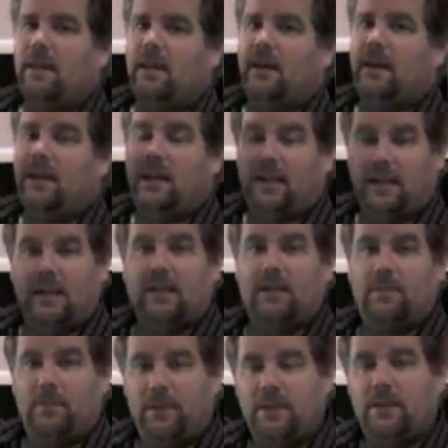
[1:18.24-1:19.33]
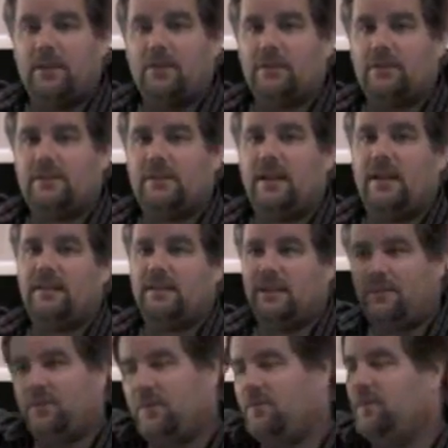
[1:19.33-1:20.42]
and it appears as
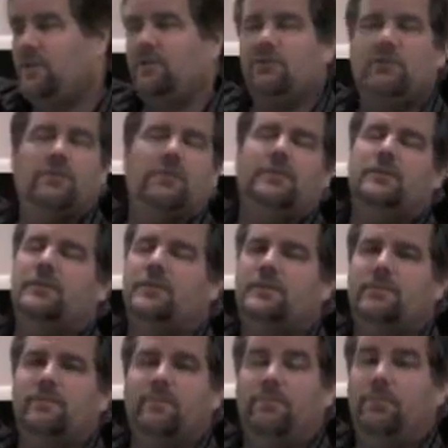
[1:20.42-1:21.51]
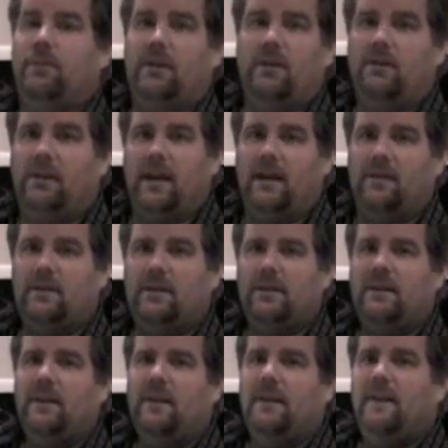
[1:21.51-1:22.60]
if the future is just blown out
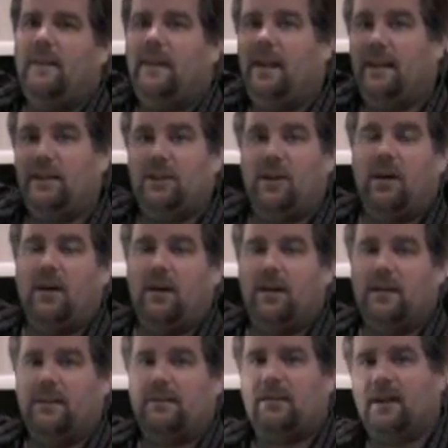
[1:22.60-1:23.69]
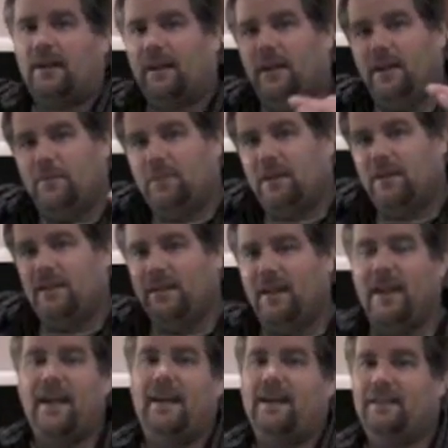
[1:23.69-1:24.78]
and gone. Time
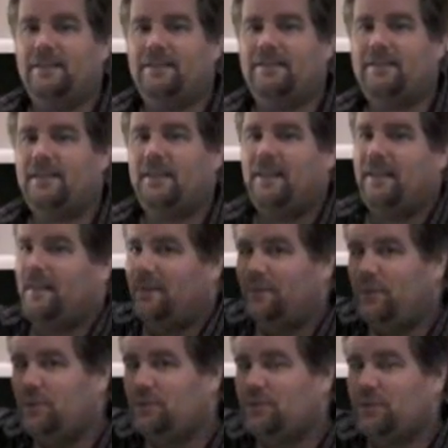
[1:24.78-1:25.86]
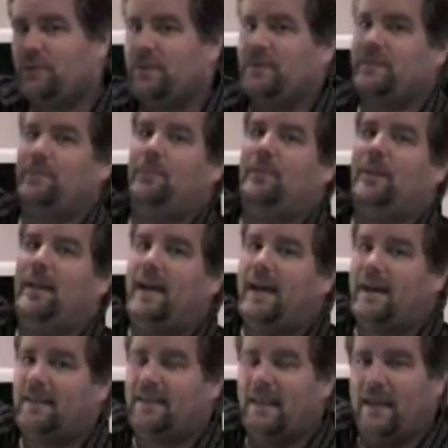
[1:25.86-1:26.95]
ends, the future is
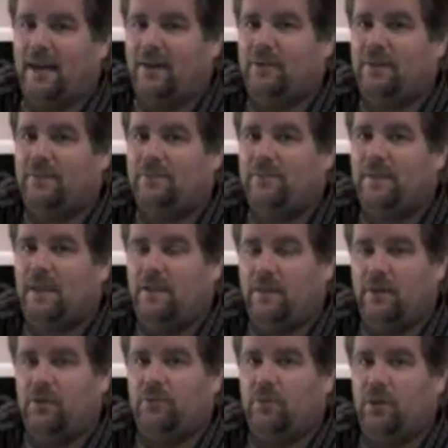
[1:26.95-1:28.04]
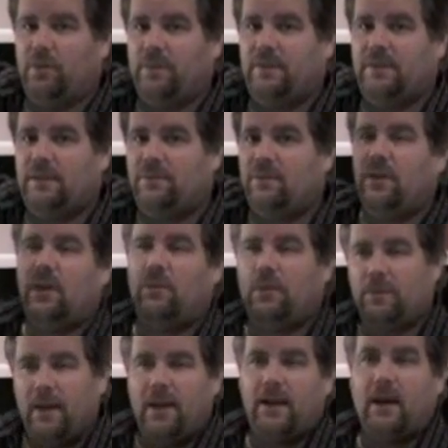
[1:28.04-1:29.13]
blacked out in those moments, even though
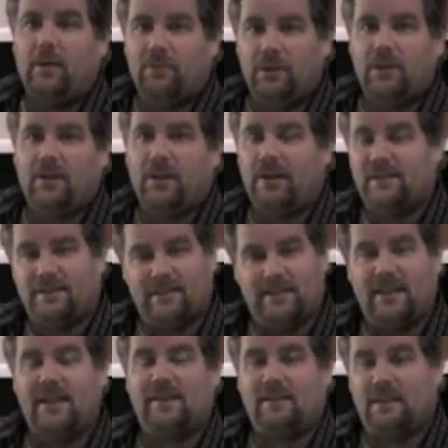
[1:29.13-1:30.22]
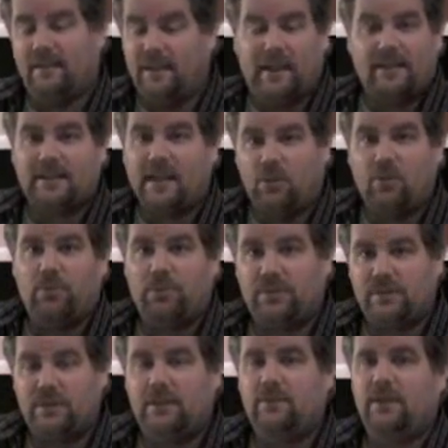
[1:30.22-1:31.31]
we may not realize that's how we're
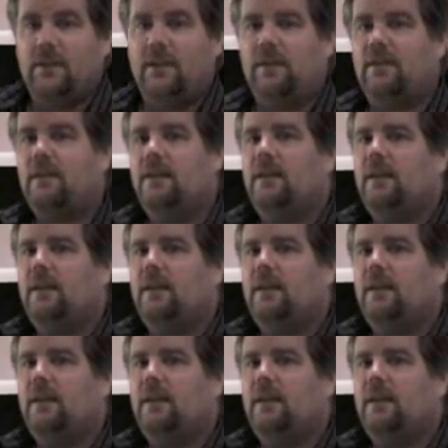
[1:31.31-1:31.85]
perceiving it,